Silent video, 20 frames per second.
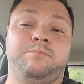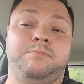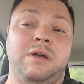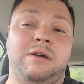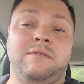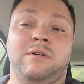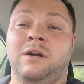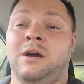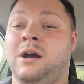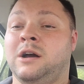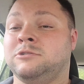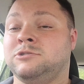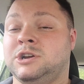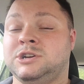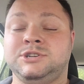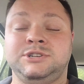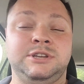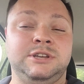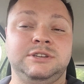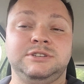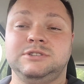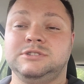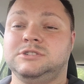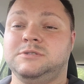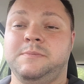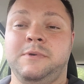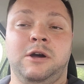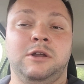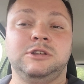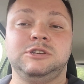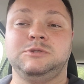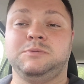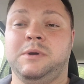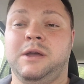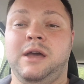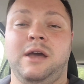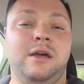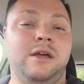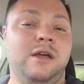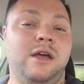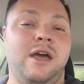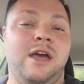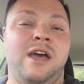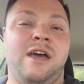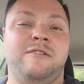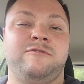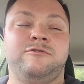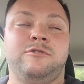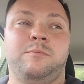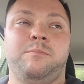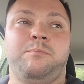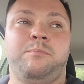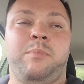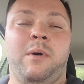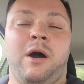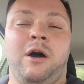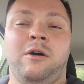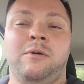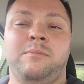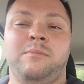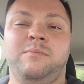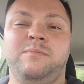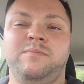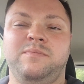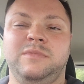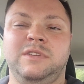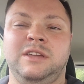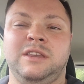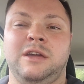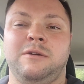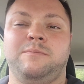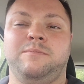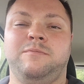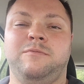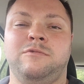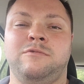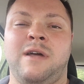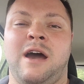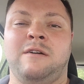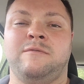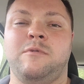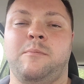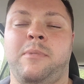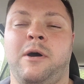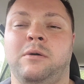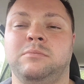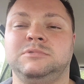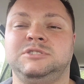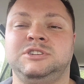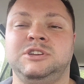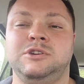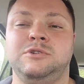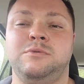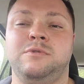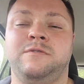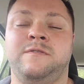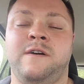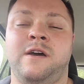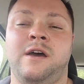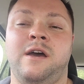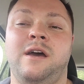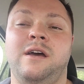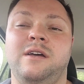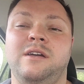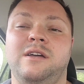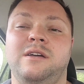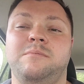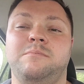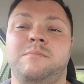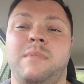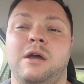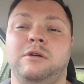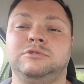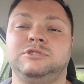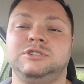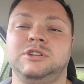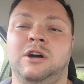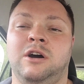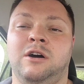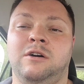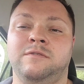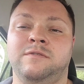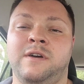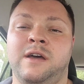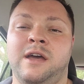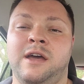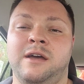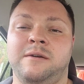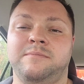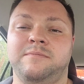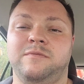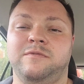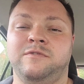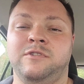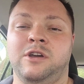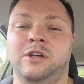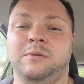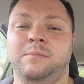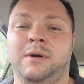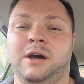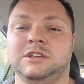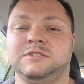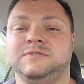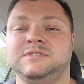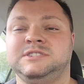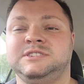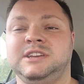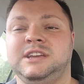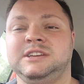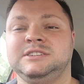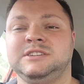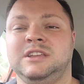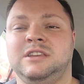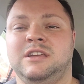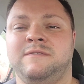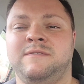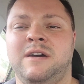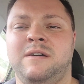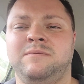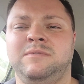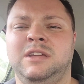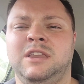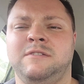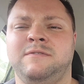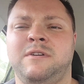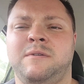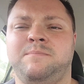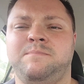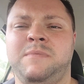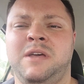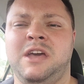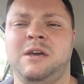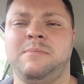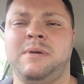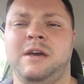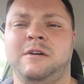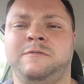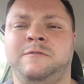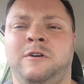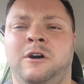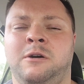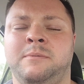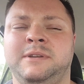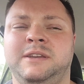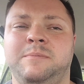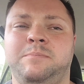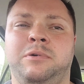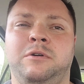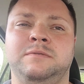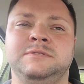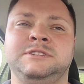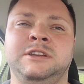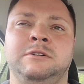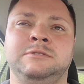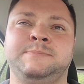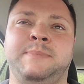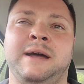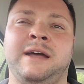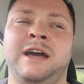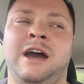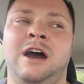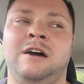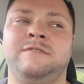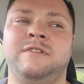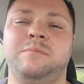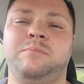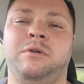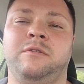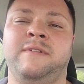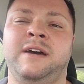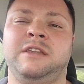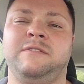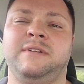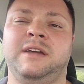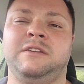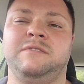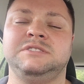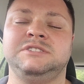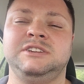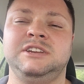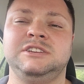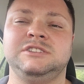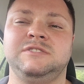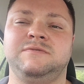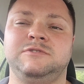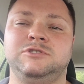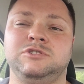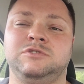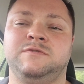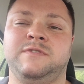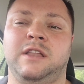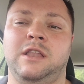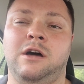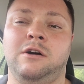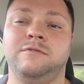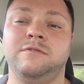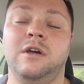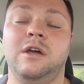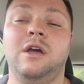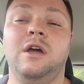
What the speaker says: bit of a car crash season, to be honest with you. They were bottom, around the bottom two for most of the early parts of the season, and then they hit a bit of form and did pull themselves back out of it, but then at the end of the season just fell off